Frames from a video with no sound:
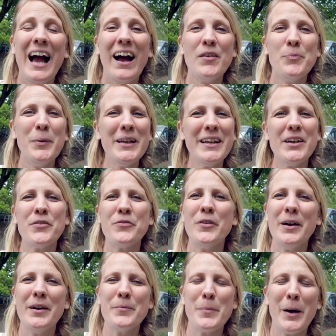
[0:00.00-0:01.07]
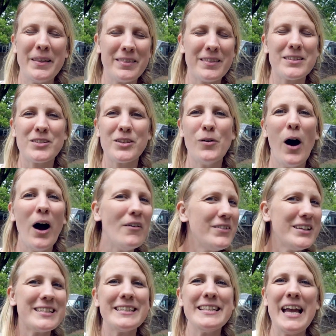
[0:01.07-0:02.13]
I've been here for a month, so
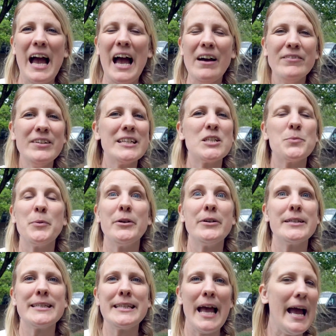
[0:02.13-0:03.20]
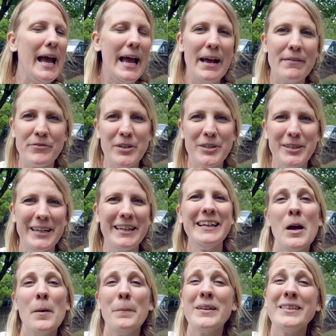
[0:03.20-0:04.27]
obviously I haven't experienced everything,
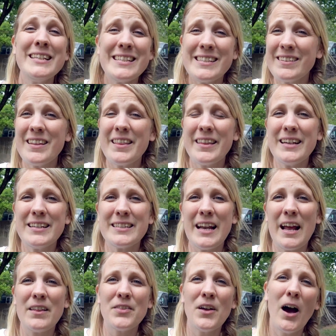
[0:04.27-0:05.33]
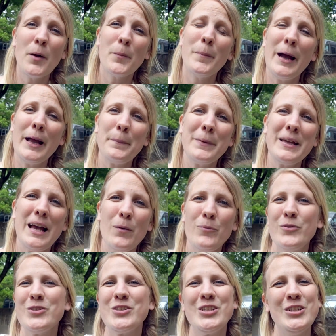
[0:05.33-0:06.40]
but these are the things that I thought might be
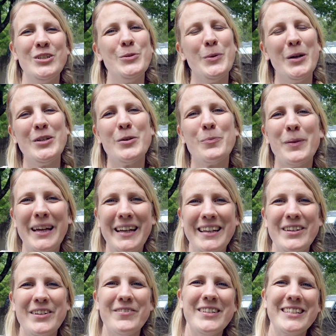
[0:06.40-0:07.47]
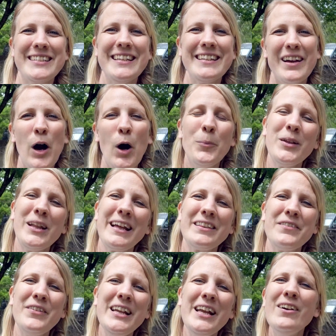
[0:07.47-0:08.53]
helpful to you when you're planning your visit. Hope you liked
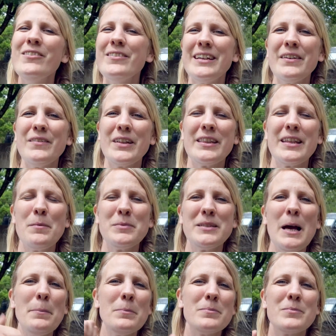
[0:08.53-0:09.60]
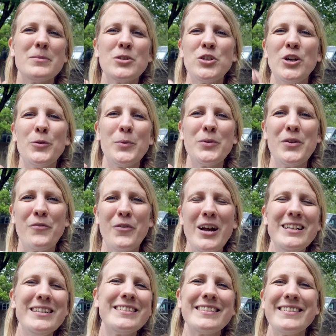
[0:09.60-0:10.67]
the video, give it a thumbs up, share it with your
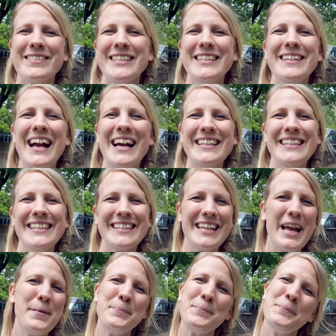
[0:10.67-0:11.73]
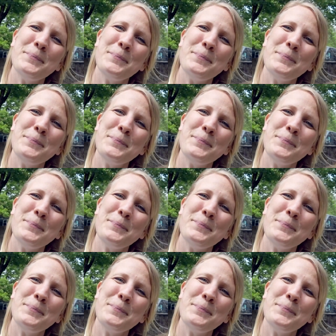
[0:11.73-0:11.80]
friends. See you guys next time.